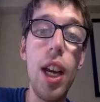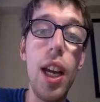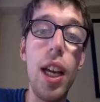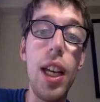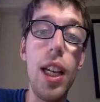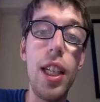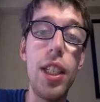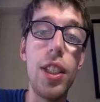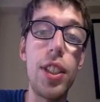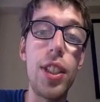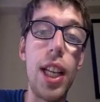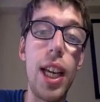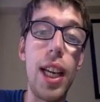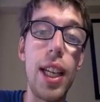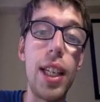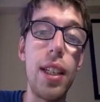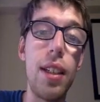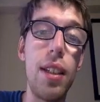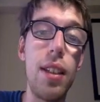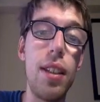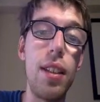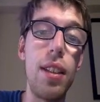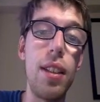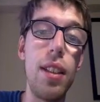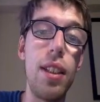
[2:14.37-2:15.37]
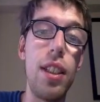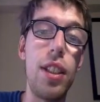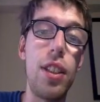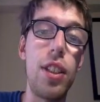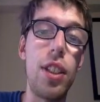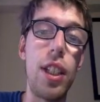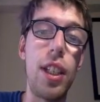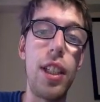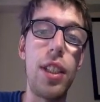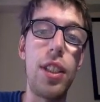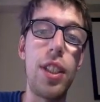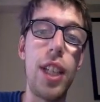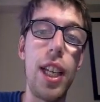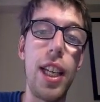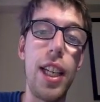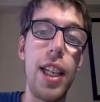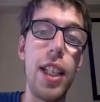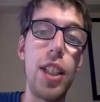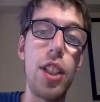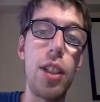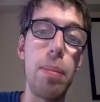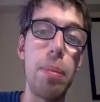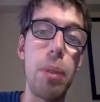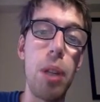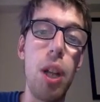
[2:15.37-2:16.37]
is they say
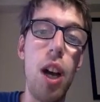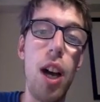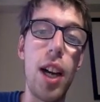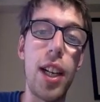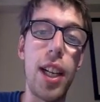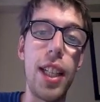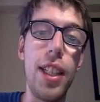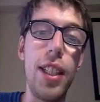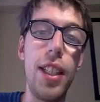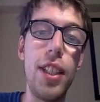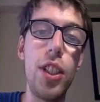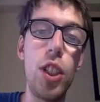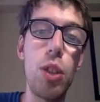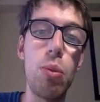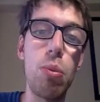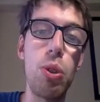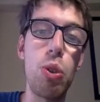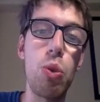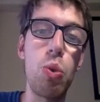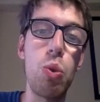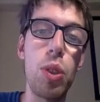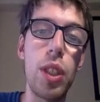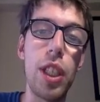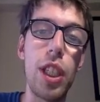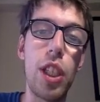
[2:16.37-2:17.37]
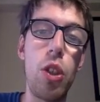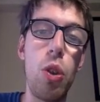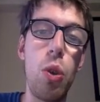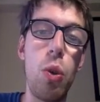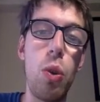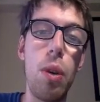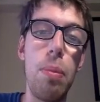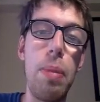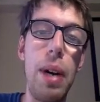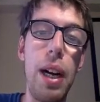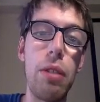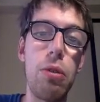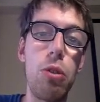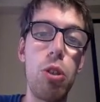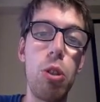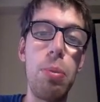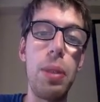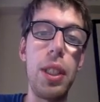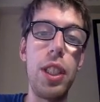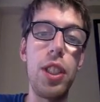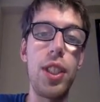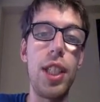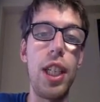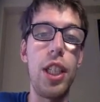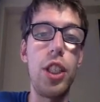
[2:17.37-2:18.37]
it's a block. And this is what's really cool about
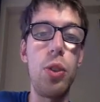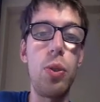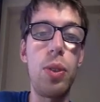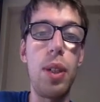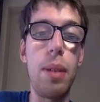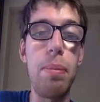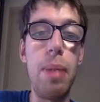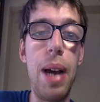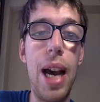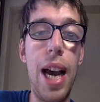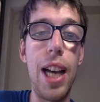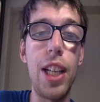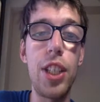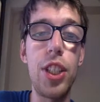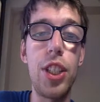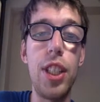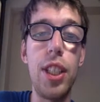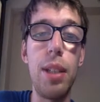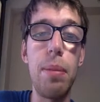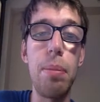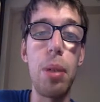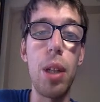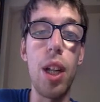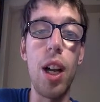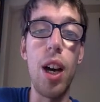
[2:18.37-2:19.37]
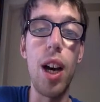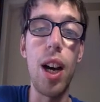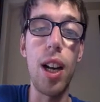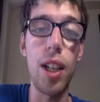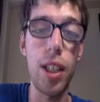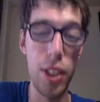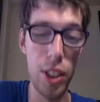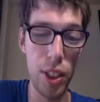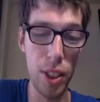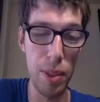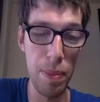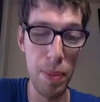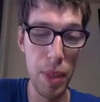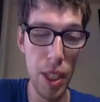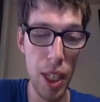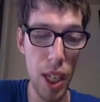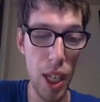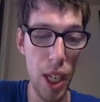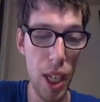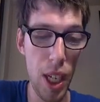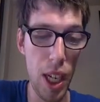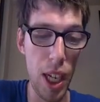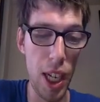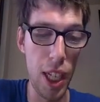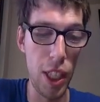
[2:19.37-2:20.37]
Ruby, is that you can pass in blocks.
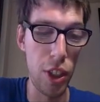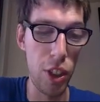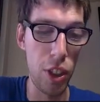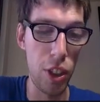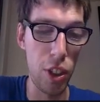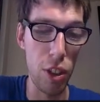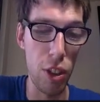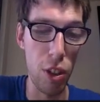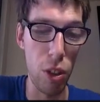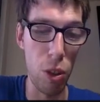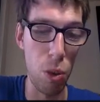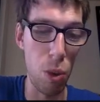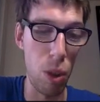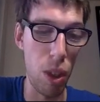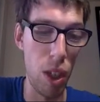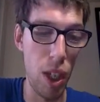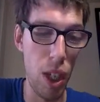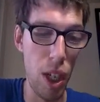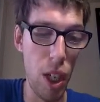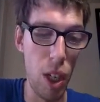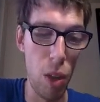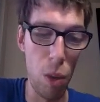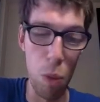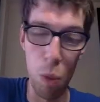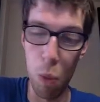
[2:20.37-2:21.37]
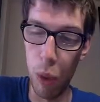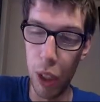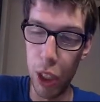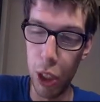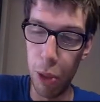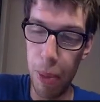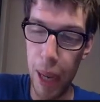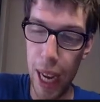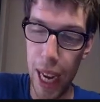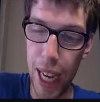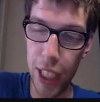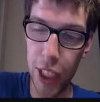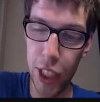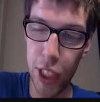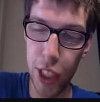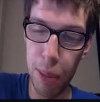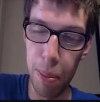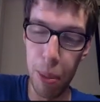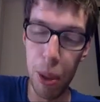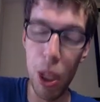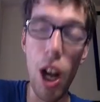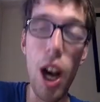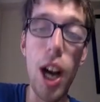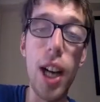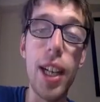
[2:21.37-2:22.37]
And so when you pass in a
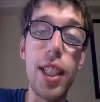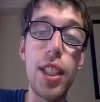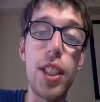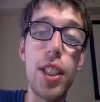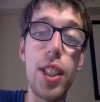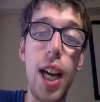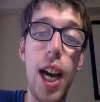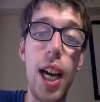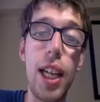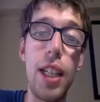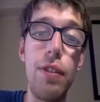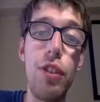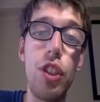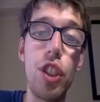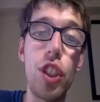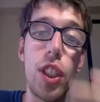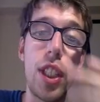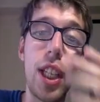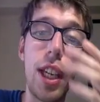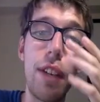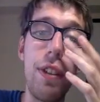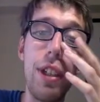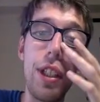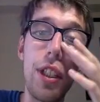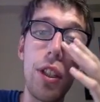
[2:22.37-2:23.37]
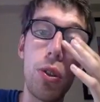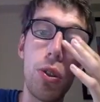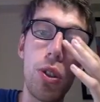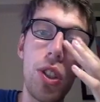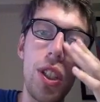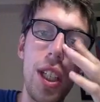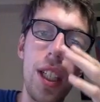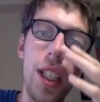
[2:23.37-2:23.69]
block, it's kind of just giving your